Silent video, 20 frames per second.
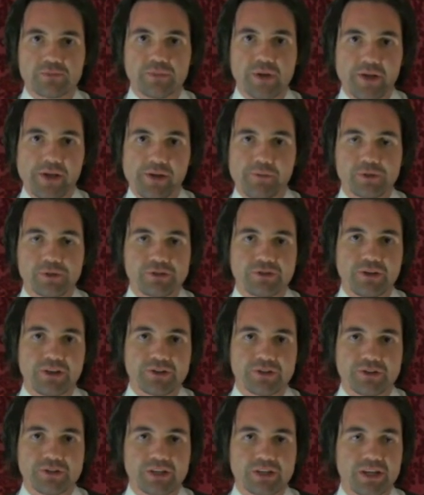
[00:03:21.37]
being able to
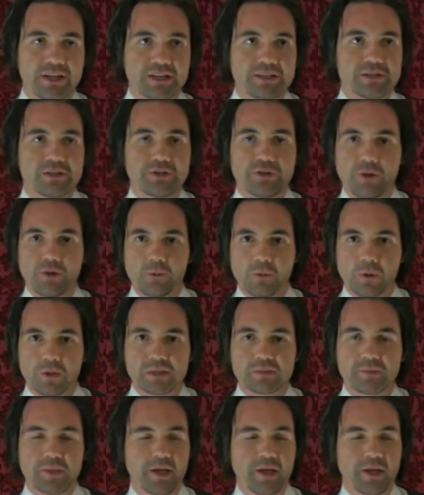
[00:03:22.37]
exercise your words,